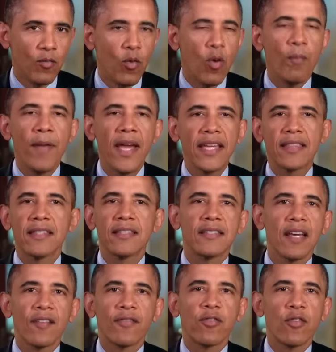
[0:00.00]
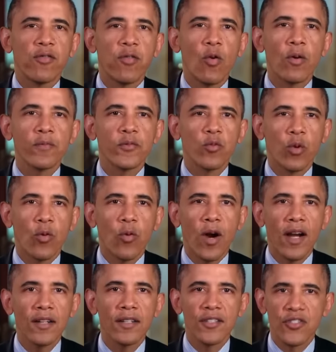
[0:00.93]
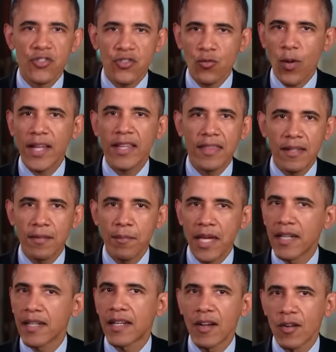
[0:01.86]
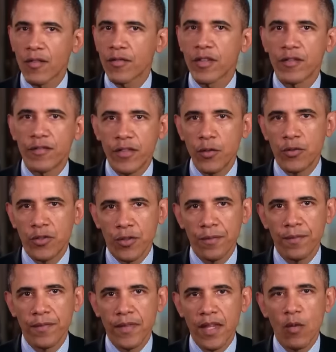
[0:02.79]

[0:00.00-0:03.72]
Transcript: We'll make the tough reforms required to strengthen Medicare for the future